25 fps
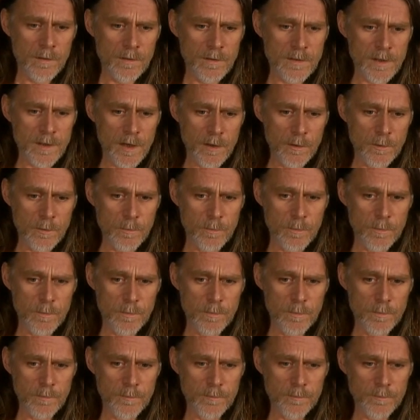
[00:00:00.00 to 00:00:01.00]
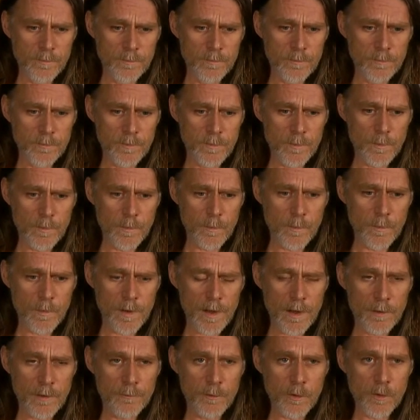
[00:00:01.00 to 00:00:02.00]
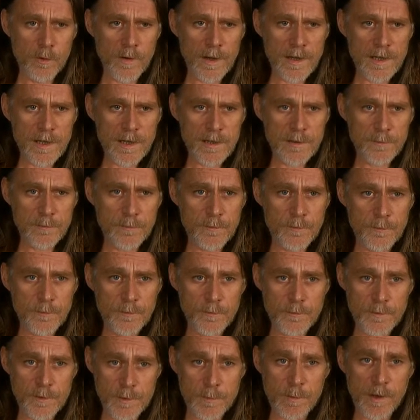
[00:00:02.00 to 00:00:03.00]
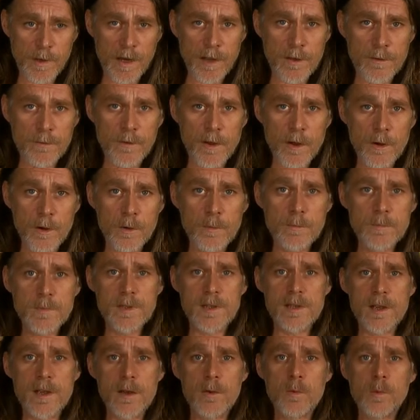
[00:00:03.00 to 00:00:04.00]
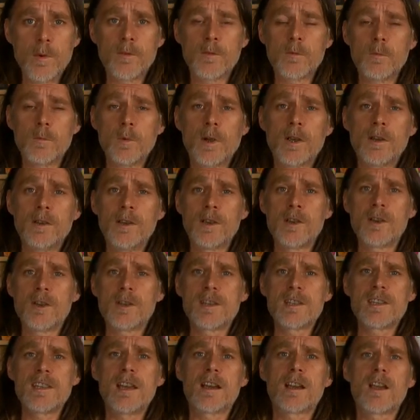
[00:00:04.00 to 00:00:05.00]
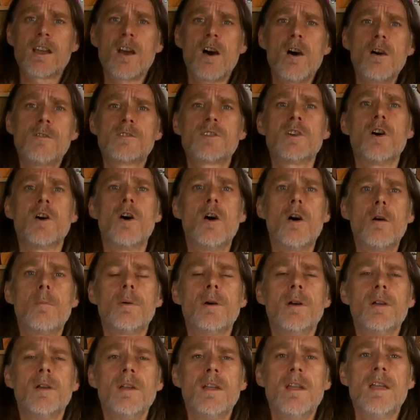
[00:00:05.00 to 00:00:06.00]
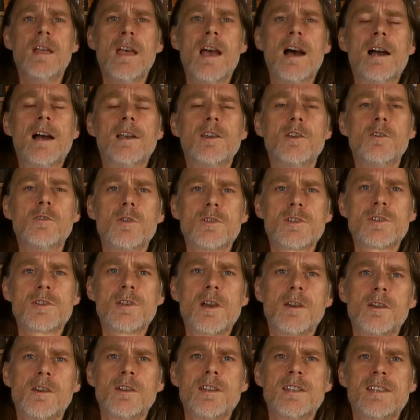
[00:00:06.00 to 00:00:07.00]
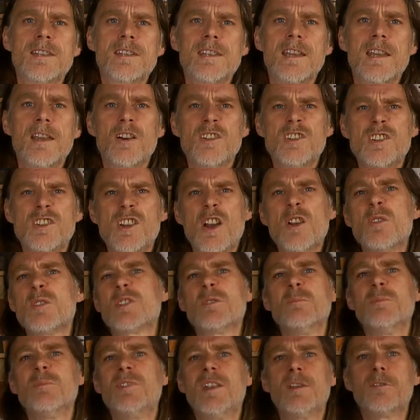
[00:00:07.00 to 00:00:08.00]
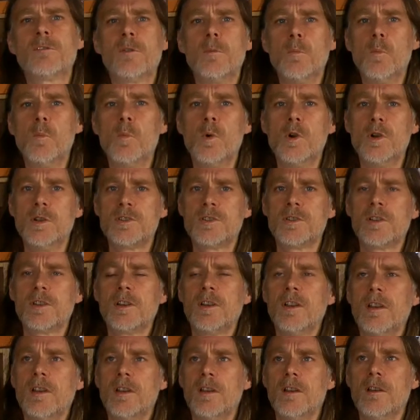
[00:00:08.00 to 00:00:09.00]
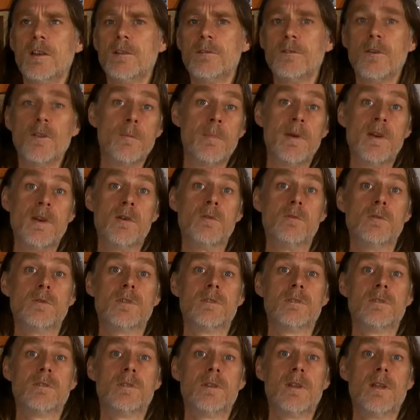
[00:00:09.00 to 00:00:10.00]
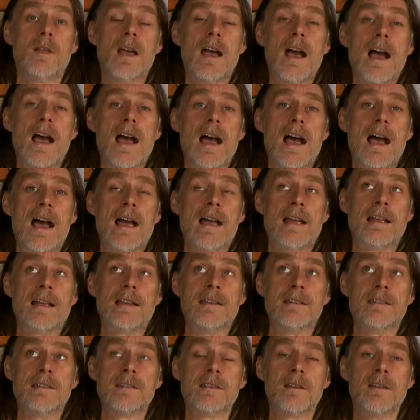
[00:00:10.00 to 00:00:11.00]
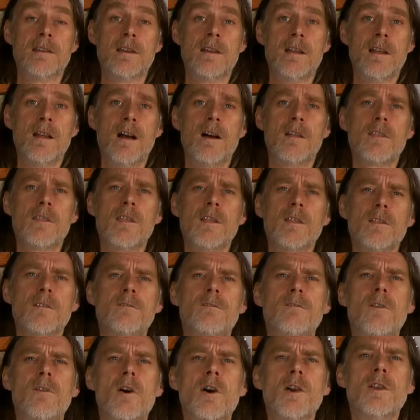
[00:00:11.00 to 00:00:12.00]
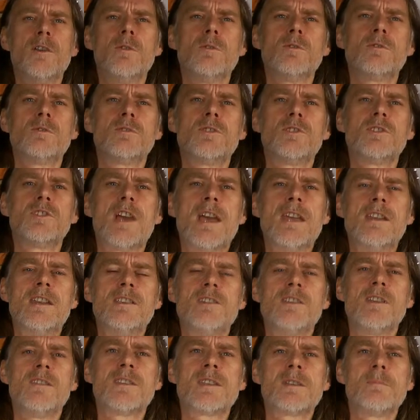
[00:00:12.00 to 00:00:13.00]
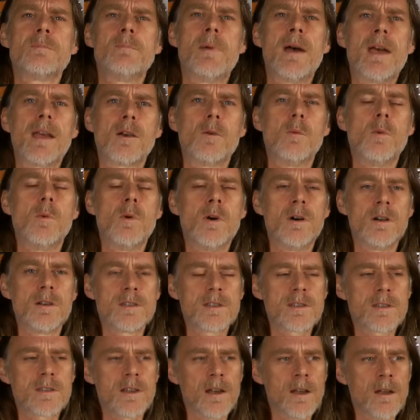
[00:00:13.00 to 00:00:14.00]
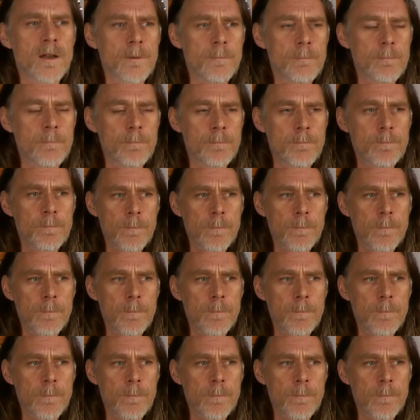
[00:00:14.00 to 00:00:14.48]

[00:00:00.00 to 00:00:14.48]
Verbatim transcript: So if you're ready to play the film, so you're going to see a carved top, and you're also going to see I chose some different wood for the build. And I think the final change in the spec was I